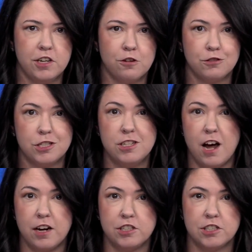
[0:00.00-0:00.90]
hosted
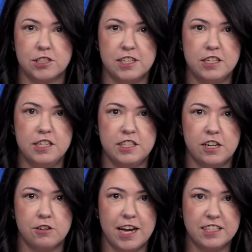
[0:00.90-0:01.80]
not just any
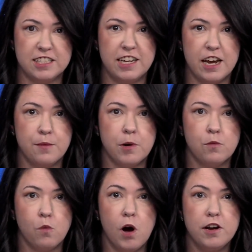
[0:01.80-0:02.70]
tailgate today, but
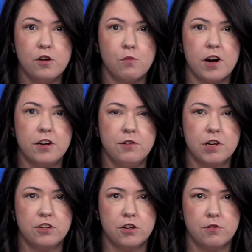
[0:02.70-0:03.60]
one where you
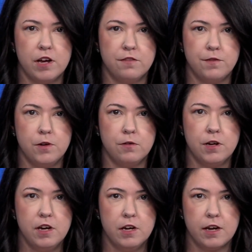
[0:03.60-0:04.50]
can donate food.
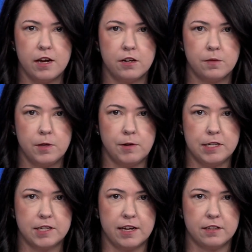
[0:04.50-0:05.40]
KNWA's
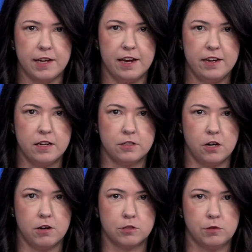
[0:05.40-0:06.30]
Kayla Cade
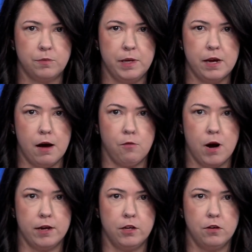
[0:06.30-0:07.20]
talks with
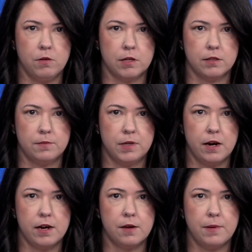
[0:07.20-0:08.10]
BYU
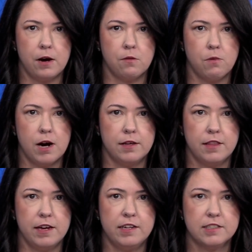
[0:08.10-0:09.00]
alumni about why
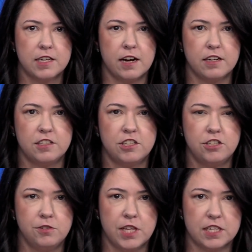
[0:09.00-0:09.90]
they decided to
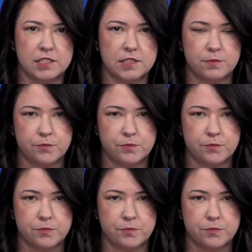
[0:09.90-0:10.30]
do this.